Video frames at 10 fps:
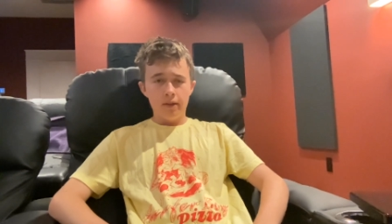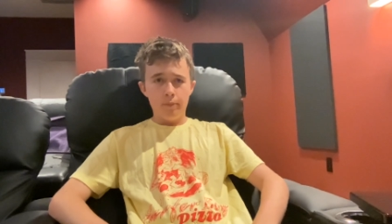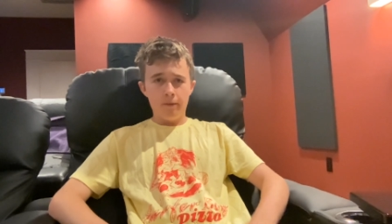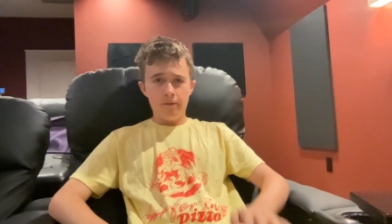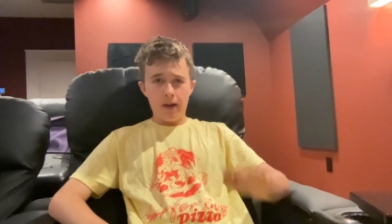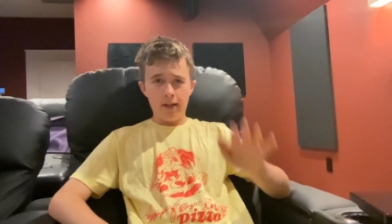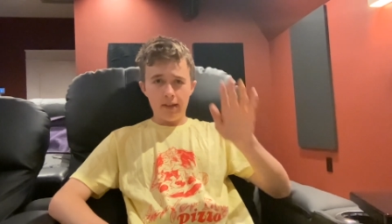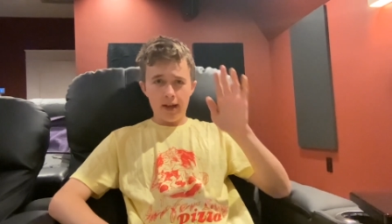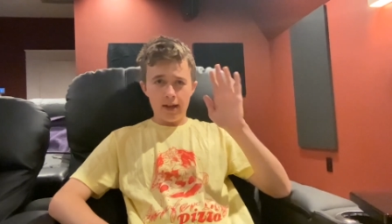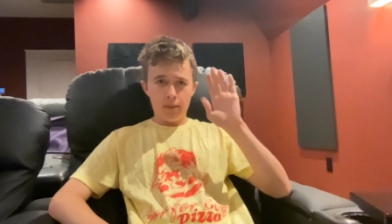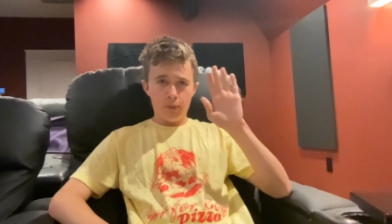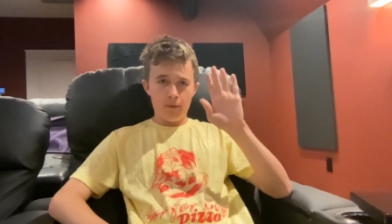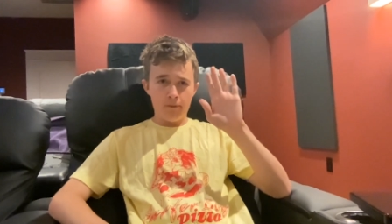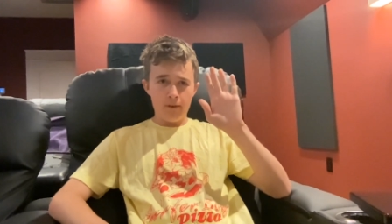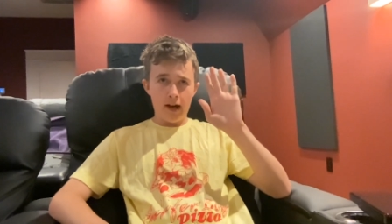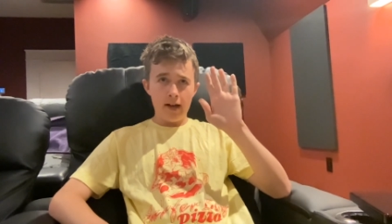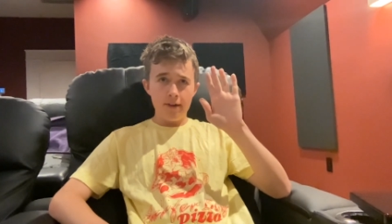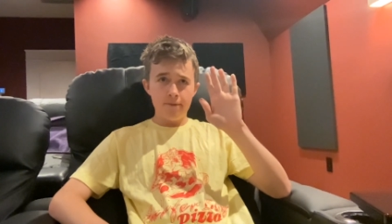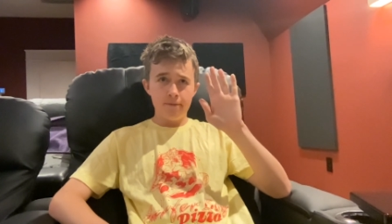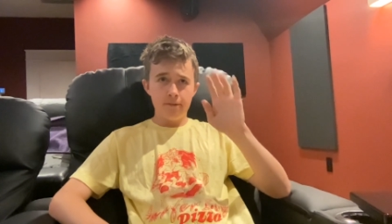But finally, at number
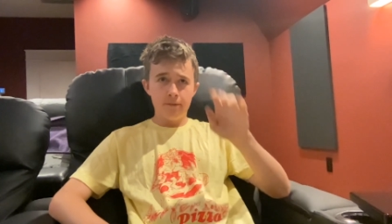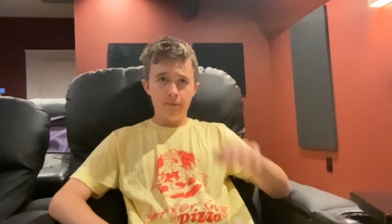five,